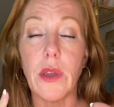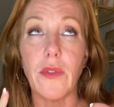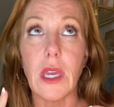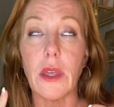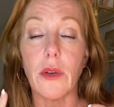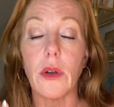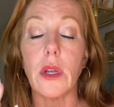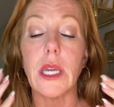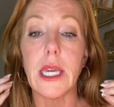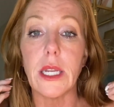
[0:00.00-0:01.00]
either
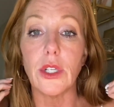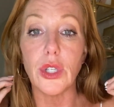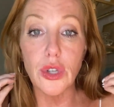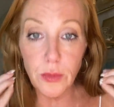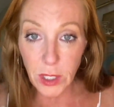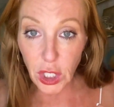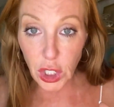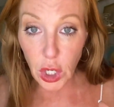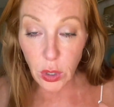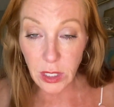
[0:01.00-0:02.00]
eaten too much
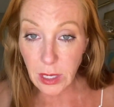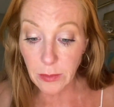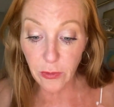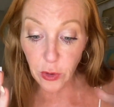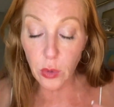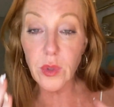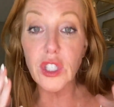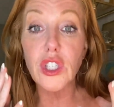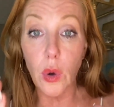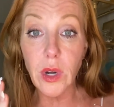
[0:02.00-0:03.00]
food with
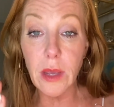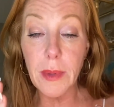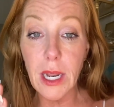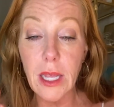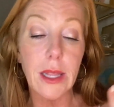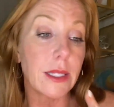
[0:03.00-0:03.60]
sodium in it.